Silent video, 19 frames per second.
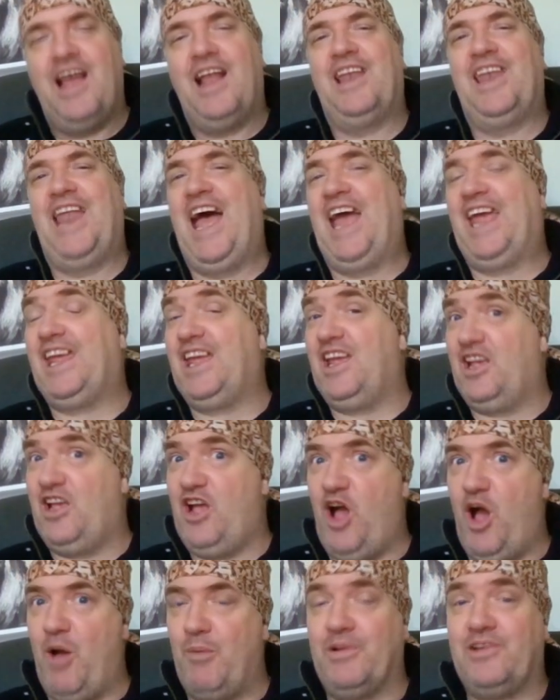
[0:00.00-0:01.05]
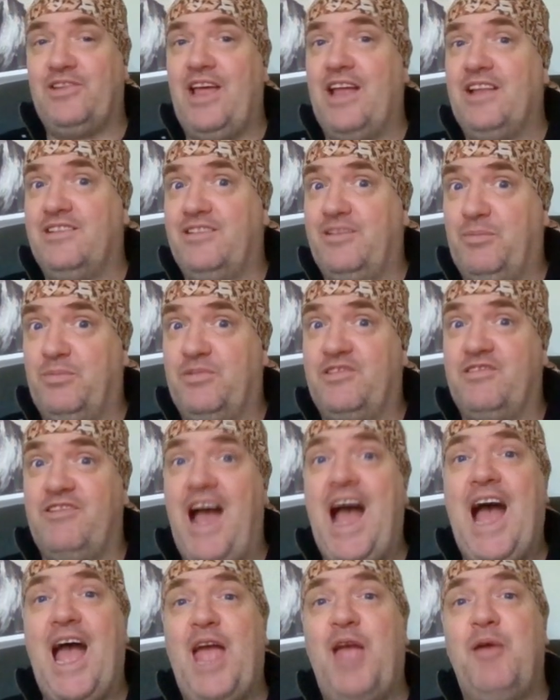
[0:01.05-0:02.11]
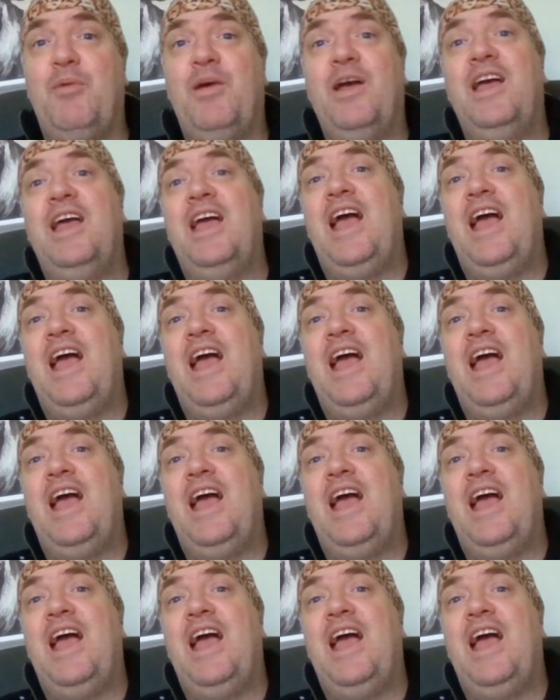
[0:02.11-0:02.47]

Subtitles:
Like, comment, and subscribe,